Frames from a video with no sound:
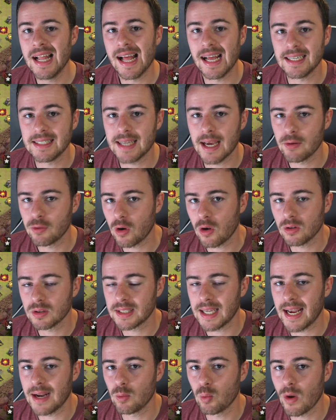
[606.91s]
at Townhall
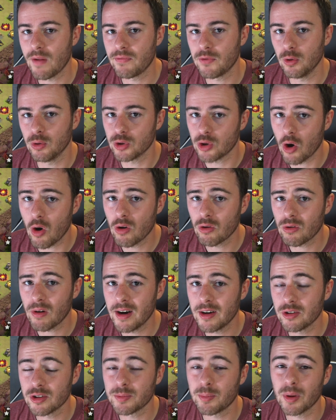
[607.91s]
10 with those Hog
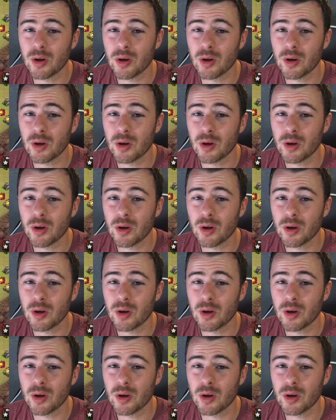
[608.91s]
Riders,